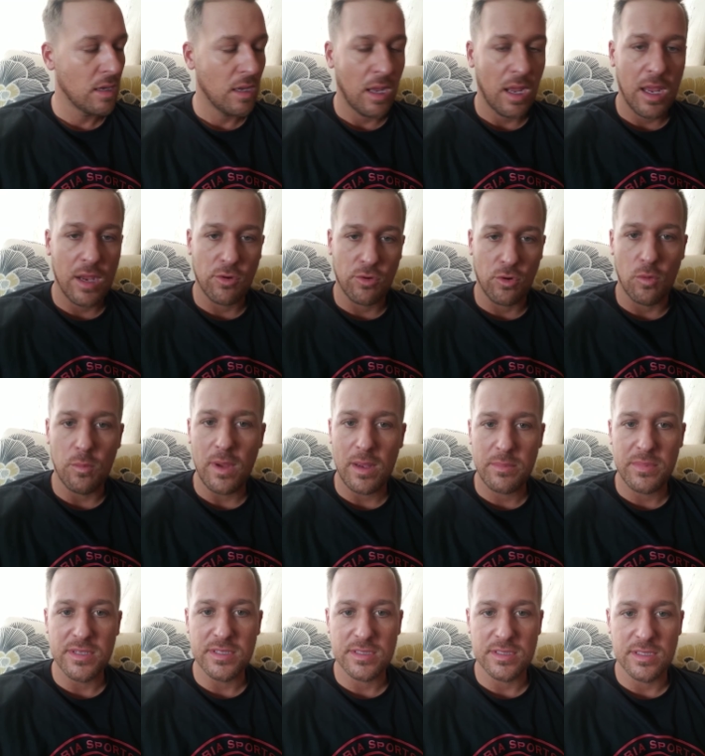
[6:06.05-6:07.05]
and grow my
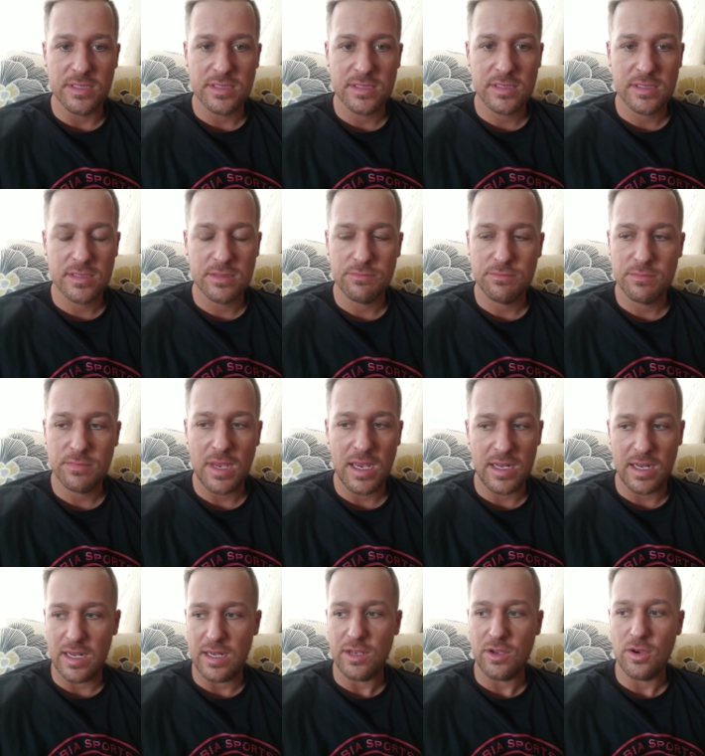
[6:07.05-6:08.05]
business at
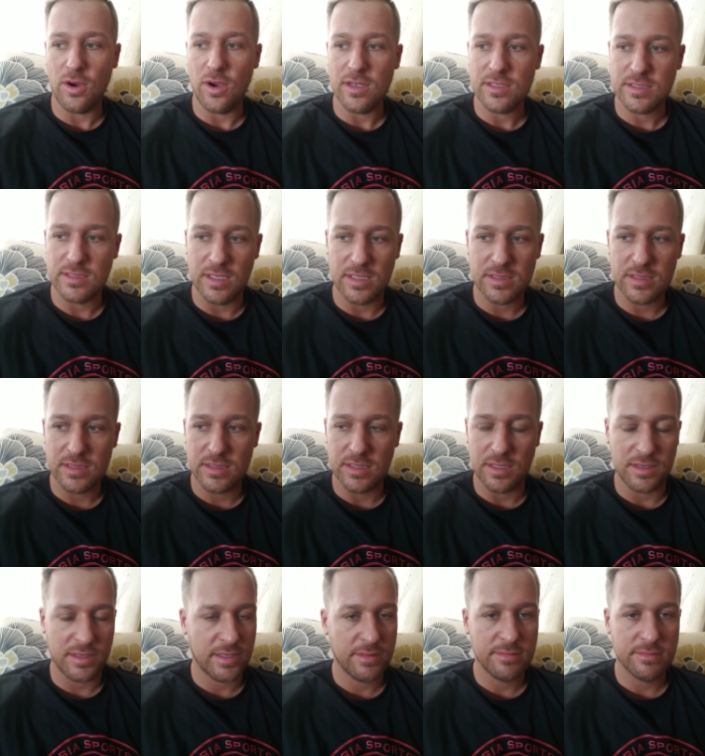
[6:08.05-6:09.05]
any cost
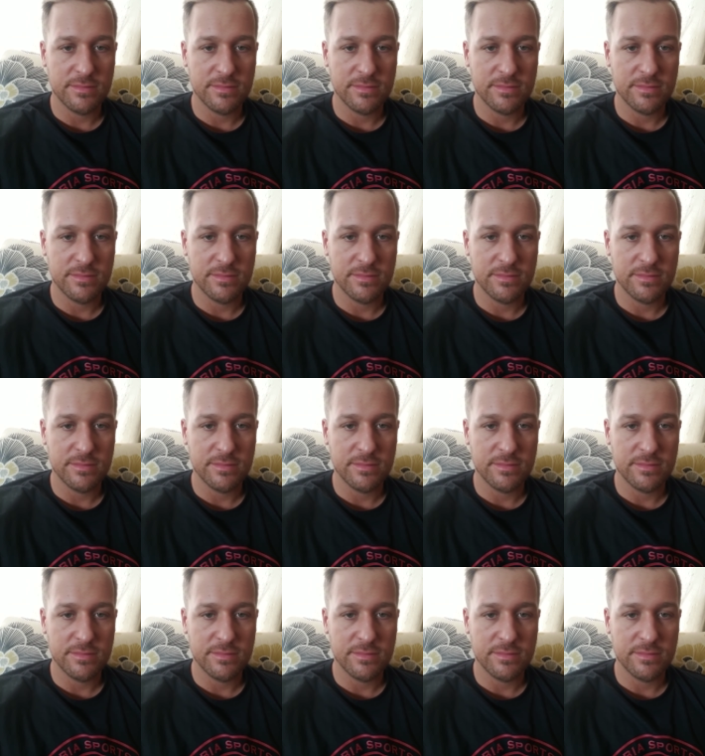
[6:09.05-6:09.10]
necessary.